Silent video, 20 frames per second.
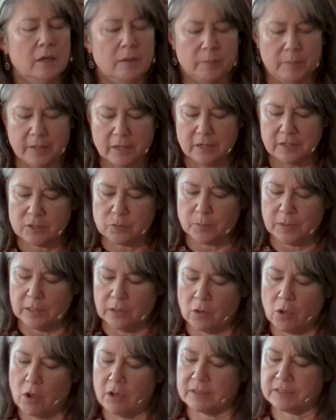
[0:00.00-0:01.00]
because we
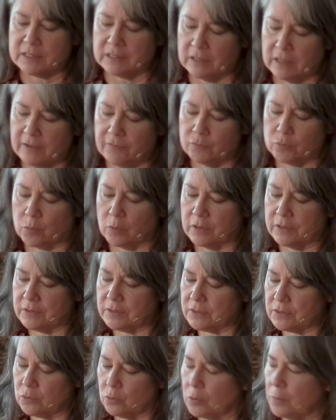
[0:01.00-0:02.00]
lost loved
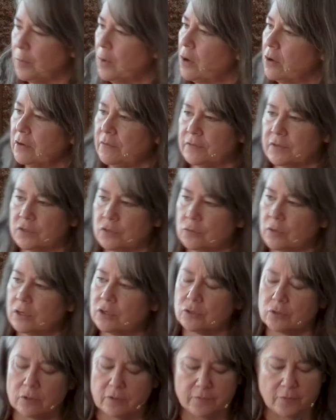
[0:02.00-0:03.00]
ones who were part of the
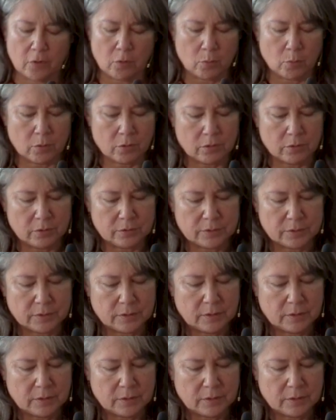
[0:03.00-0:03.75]
structure of our world.